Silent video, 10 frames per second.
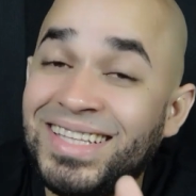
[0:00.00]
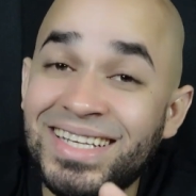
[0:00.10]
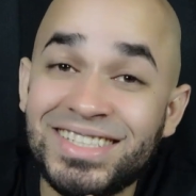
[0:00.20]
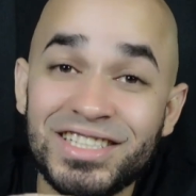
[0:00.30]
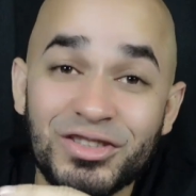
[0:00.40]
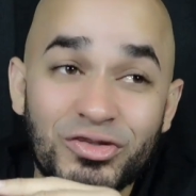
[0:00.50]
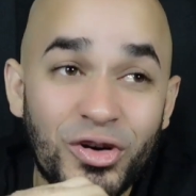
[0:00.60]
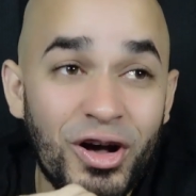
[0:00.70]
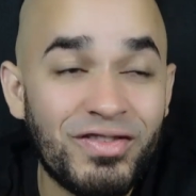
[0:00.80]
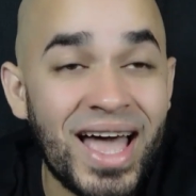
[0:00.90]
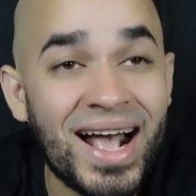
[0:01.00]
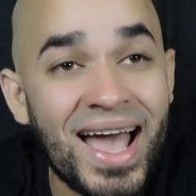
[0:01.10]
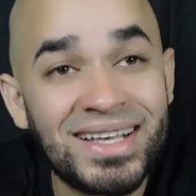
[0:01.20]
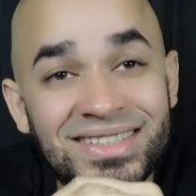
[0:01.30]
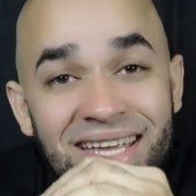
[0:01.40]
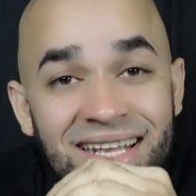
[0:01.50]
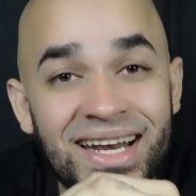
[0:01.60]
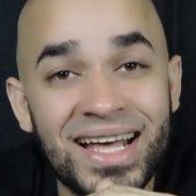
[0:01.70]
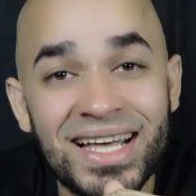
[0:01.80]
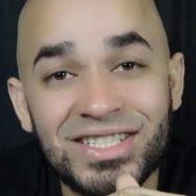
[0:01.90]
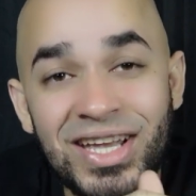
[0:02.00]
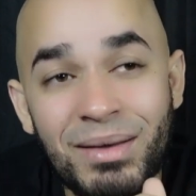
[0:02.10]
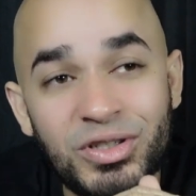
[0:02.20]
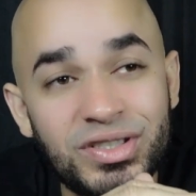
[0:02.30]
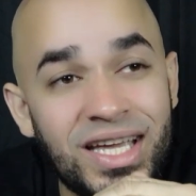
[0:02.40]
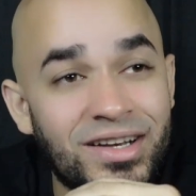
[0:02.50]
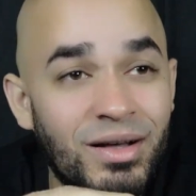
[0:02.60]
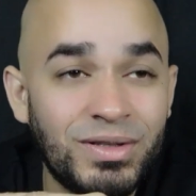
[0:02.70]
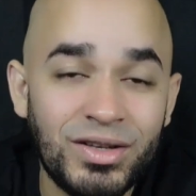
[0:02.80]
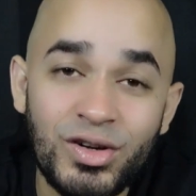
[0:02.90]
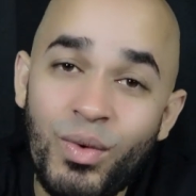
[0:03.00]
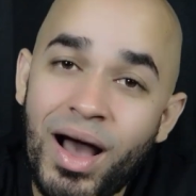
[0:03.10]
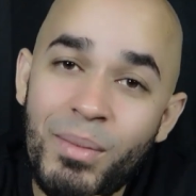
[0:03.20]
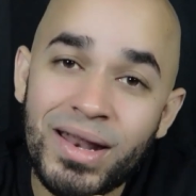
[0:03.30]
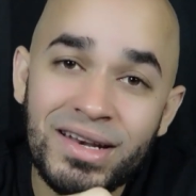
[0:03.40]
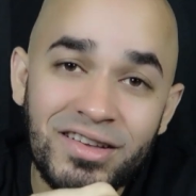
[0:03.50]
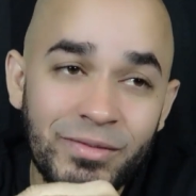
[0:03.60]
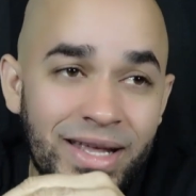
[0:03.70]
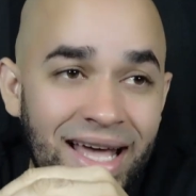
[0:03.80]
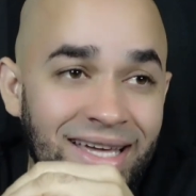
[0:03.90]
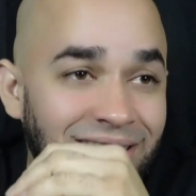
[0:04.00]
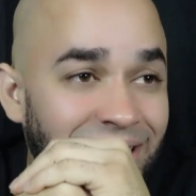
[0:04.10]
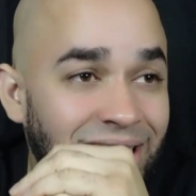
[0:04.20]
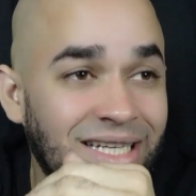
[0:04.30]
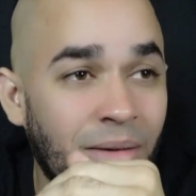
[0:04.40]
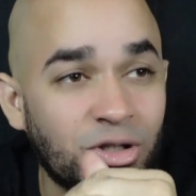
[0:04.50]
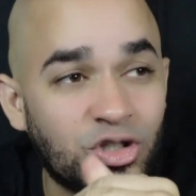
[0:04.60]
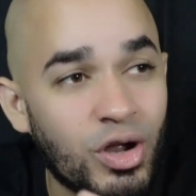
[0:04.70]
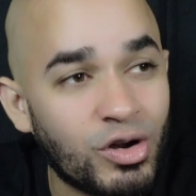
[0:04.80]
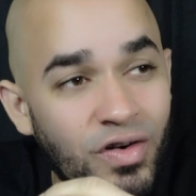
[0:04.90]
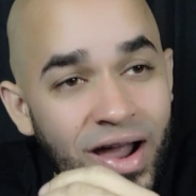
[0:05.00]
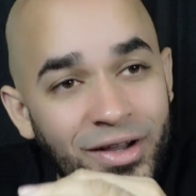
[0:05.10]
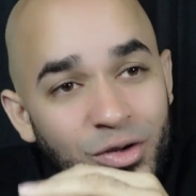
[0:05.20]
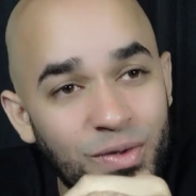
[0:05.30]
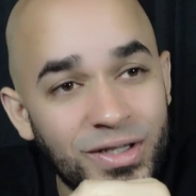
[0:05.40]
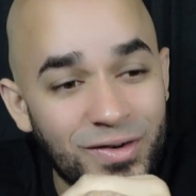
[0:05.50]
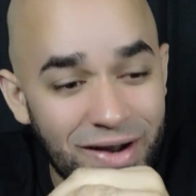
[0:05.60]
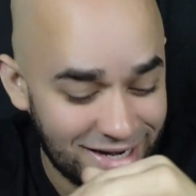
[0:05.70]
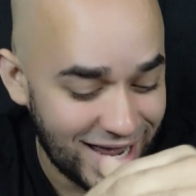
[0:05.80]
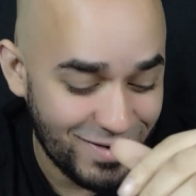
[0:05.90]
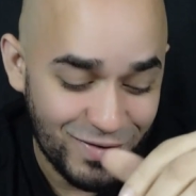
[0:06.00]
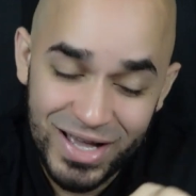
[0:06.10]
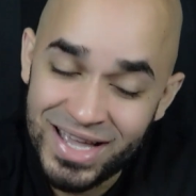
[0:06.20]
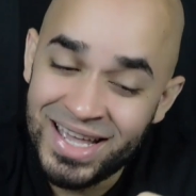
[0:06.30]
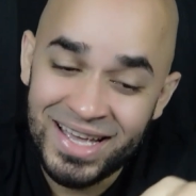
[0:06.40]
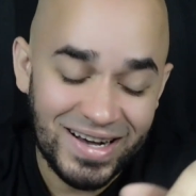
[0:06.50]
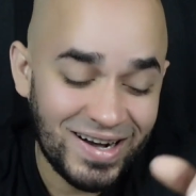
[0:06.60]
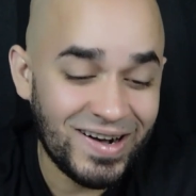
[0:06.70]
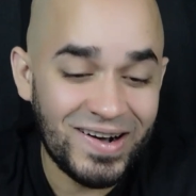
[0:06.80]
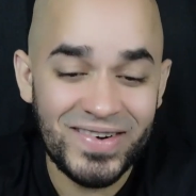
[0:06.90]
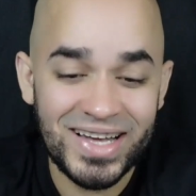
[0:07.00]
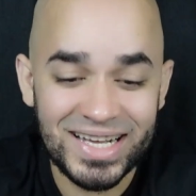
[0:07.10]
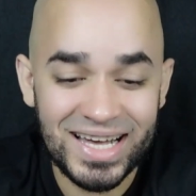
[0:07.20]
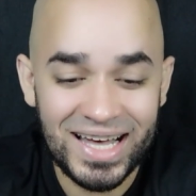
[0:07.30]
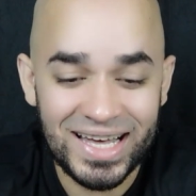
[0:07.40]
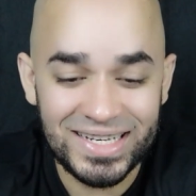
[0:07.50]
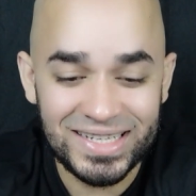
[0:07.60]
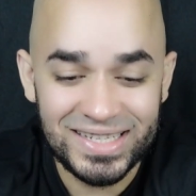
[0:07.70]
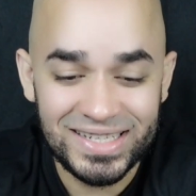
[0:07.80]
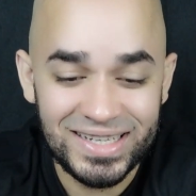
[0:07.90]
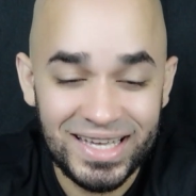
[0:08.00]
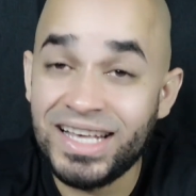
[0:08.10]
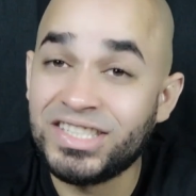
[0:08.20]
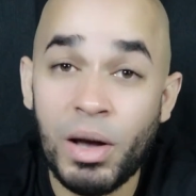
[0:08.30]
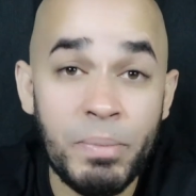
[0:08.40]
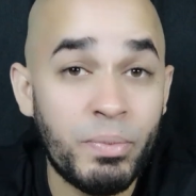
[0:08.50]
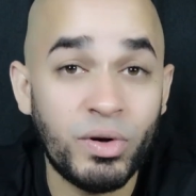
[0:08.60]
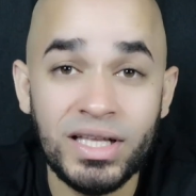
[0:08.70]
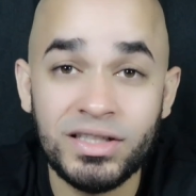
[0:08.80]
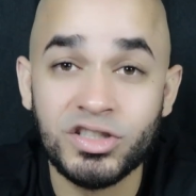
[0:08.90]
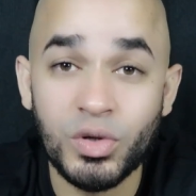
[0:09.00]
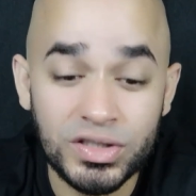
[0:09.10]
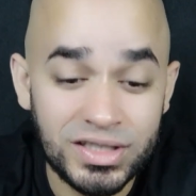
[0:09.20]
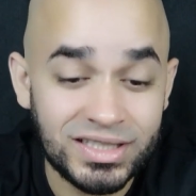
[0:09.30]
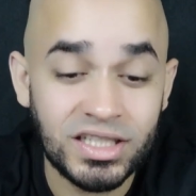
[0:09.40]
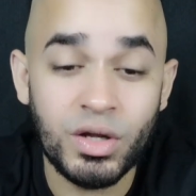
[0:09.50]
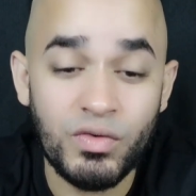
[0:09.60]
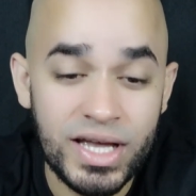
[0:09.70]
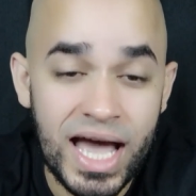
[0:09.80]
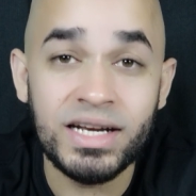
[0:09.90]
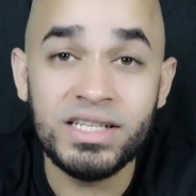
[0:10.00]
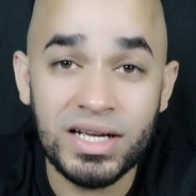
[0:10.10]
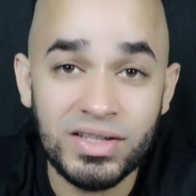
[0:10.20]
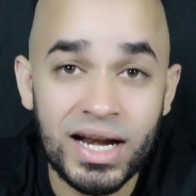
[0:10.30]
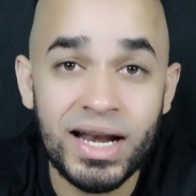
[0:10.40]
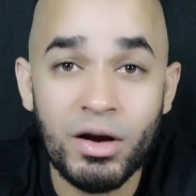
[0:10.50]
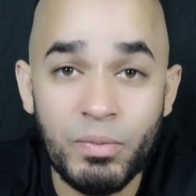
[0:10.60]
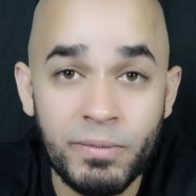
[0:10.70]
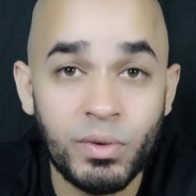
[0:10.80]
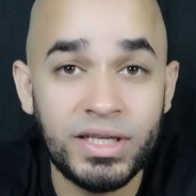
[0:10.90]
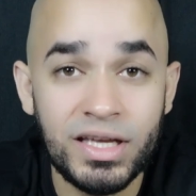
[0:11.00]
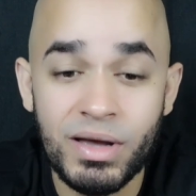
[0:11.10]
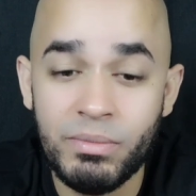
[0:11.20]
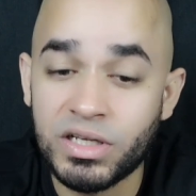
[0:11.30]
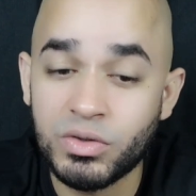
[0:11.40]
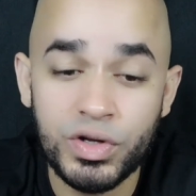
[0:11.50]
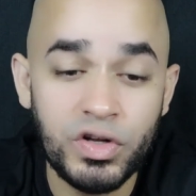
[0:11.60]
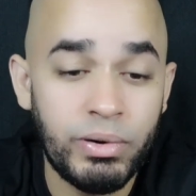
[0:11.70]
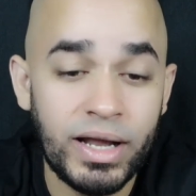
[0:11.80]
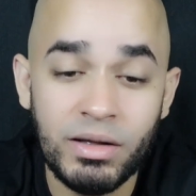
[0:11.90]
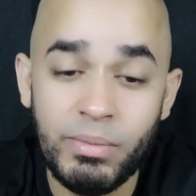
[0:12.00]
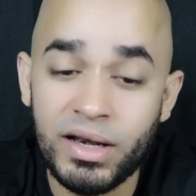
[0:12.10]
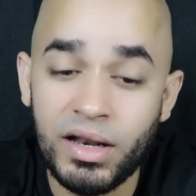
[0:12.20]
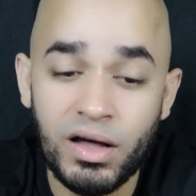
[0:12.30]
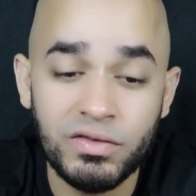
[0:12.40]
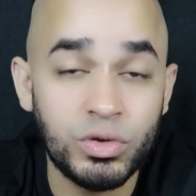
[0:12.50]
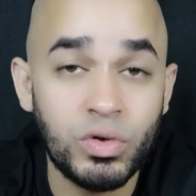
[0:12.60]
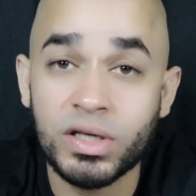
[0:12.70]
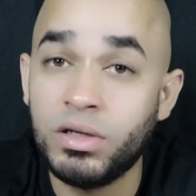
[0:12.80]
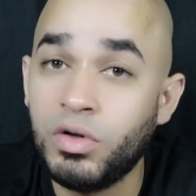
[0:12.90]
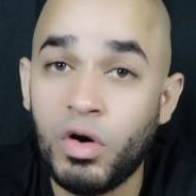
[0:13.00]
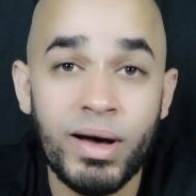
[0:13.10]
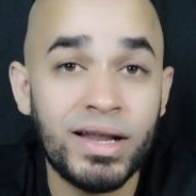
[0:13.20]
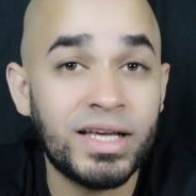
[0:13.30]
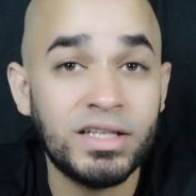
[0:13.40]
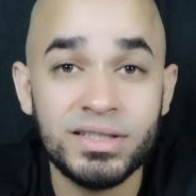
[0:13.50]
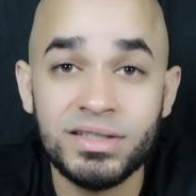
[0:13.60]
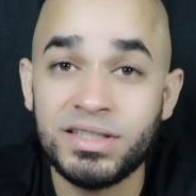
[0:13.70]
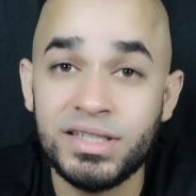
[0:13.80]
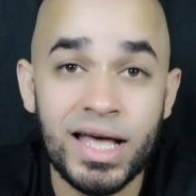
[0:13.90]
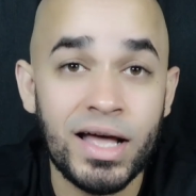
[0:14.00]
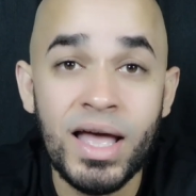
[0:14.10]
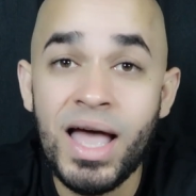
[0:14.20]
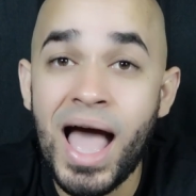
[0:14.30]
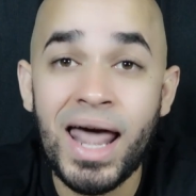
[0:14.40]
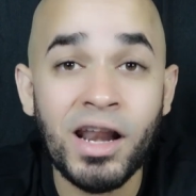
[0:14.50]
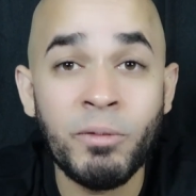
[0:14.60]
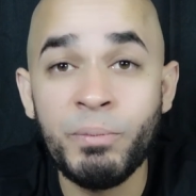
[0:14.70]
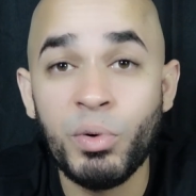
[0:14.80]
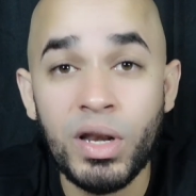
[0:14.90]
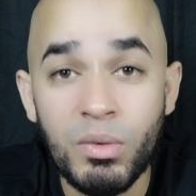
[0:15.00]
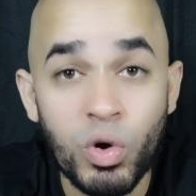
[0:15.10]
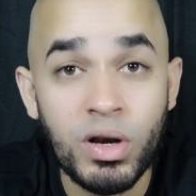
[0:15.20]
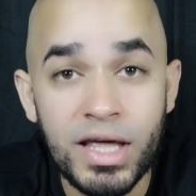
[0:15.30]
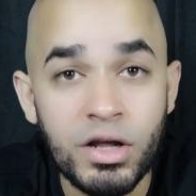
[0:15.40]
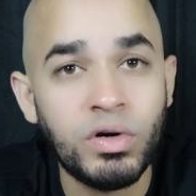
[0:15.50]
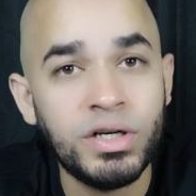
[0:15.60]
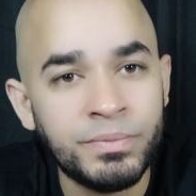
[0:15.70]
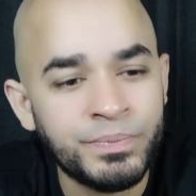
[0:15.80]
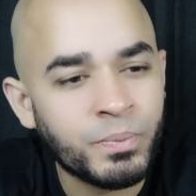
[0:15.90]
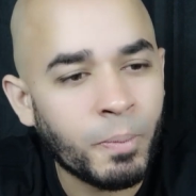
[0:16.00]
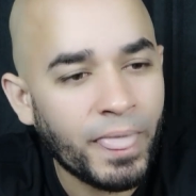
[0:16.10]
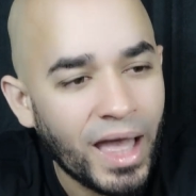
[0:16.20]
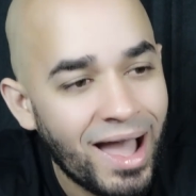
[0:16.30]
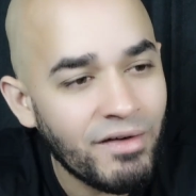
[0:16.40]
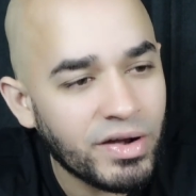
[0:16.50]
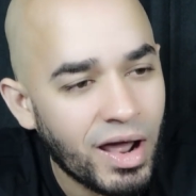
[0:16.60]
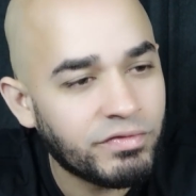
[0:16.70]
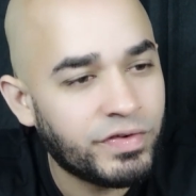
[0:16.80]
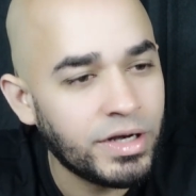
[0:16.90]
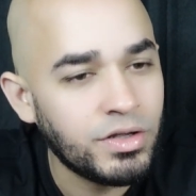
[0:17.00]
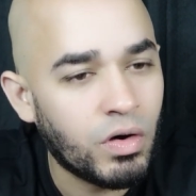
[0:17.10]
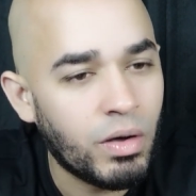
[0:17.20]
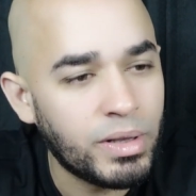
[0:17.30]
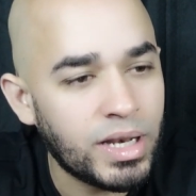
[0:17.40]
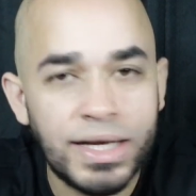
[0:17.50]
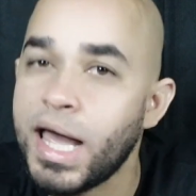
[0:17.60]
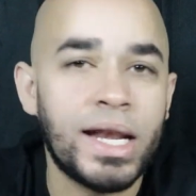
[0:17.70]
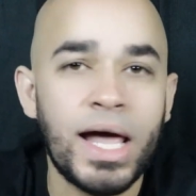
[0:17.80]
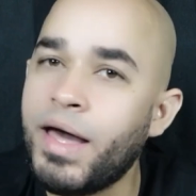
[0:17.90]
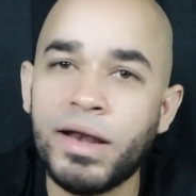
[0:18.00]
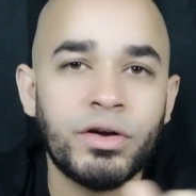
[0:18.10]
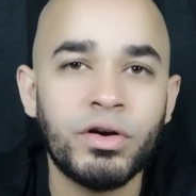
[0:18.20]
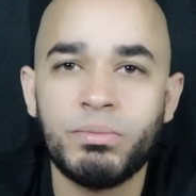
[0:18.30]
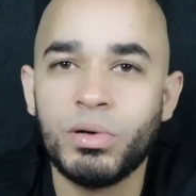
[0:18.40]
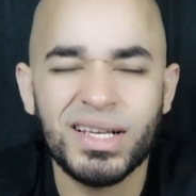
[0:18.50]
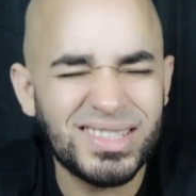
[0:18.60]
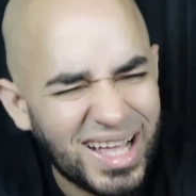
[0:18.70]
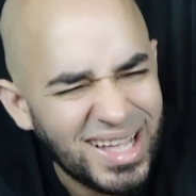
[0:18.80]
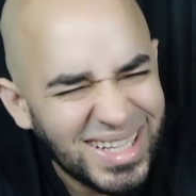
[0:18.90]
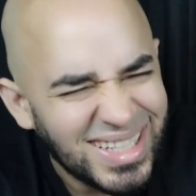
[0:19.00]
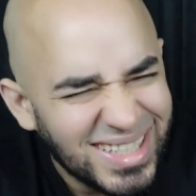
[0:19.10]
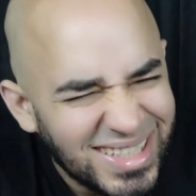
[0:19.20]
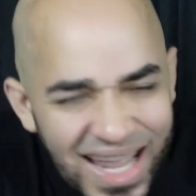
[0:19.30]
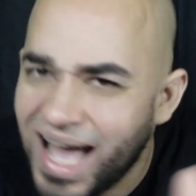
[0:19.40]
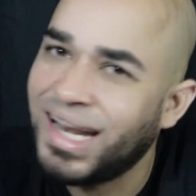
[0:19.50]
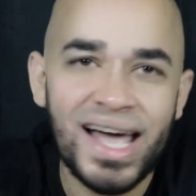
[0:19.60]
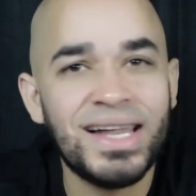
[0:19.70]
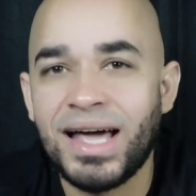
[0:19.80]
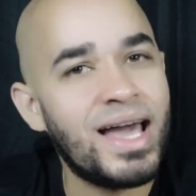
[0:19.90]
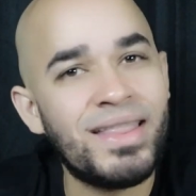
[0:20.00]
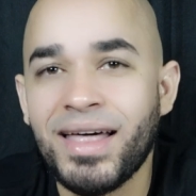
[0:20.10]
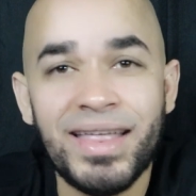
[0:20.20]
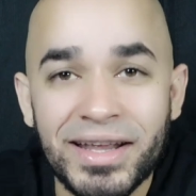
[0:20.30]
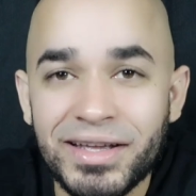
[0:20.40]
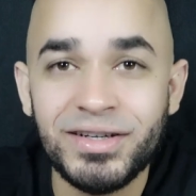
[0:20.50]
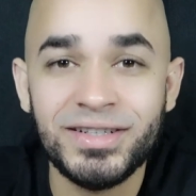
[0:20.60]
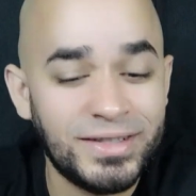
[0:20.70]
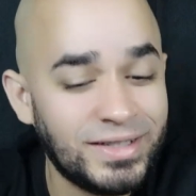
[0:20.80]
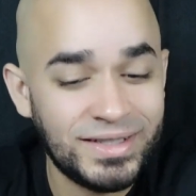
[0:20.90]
This is rough. That guy's taking it like a champ. He's getting up. He's like, you know what? I'm going to leave, man. I can't take this. I'm about to start crying over here right now. Oh, my God. Hey, some people need this, though. This is the reality check that a lot of people need, man, because when you're blinded by love, dude, could nobody get you to see that. A lot of people would literally have it on video and be like, nah, nah, that ain't her, bro. That's not, nah, nah, nah, nah, nah, that ain't her.